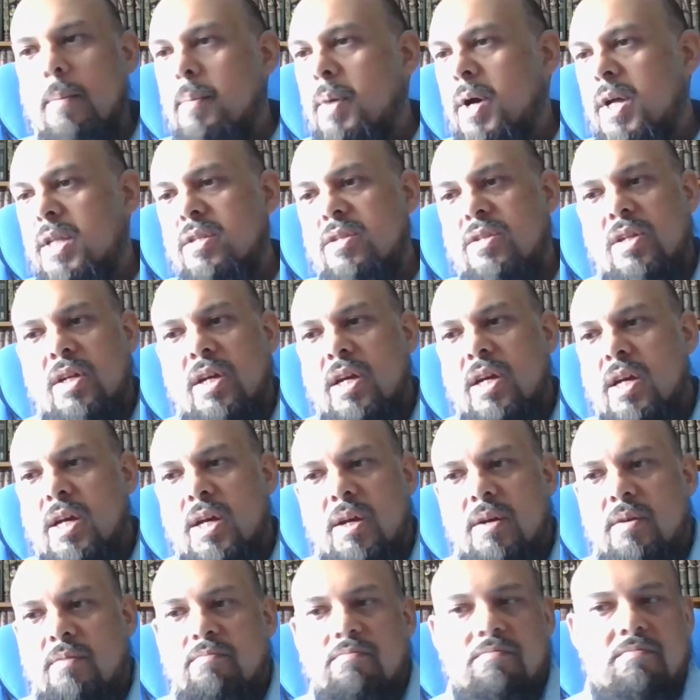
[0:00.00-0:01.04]
But
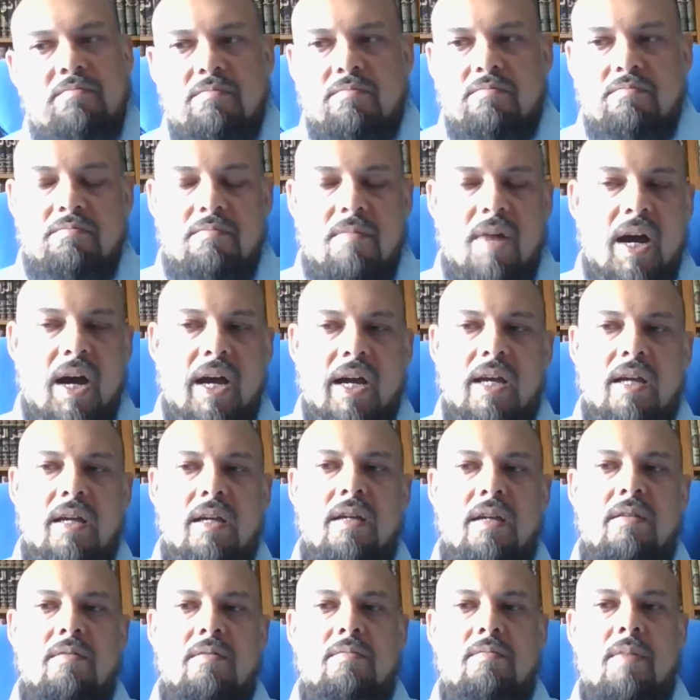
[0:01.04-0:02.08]
uh,
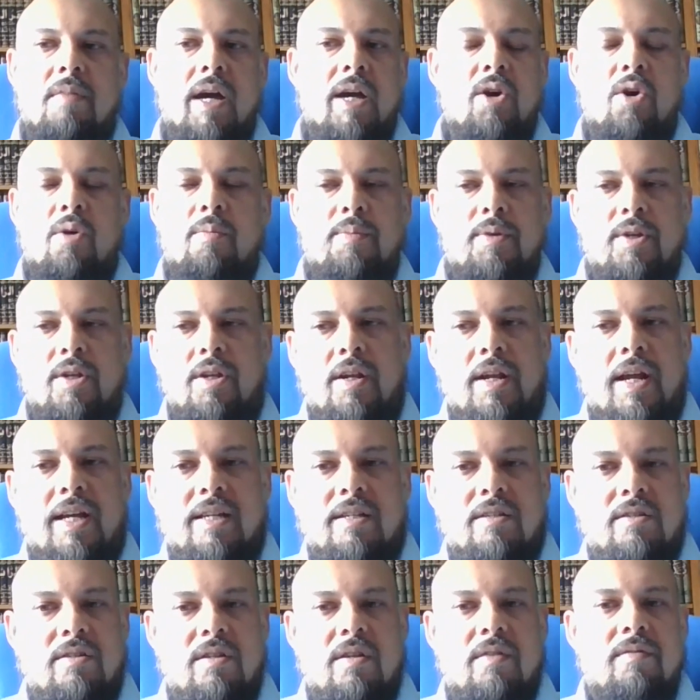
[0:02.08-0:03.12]
my my opinion
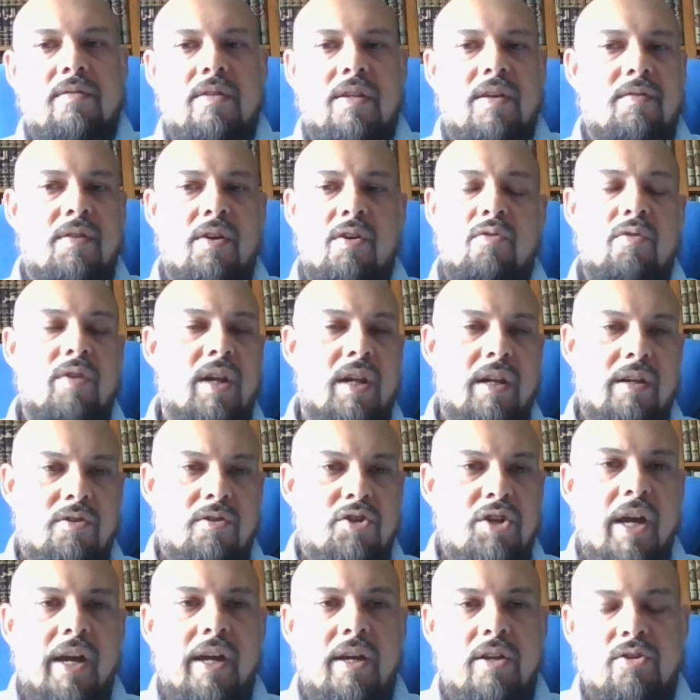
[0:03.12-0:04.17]
has ne never really
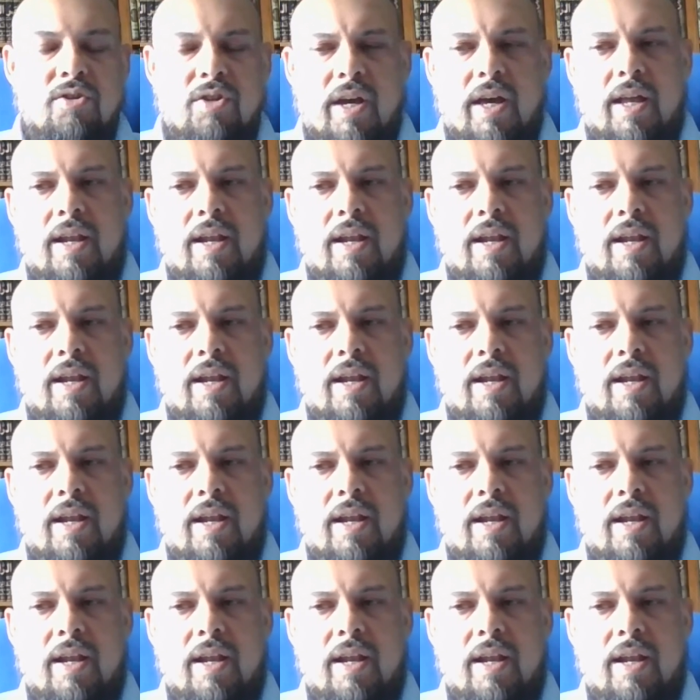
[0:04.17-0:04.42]
changed.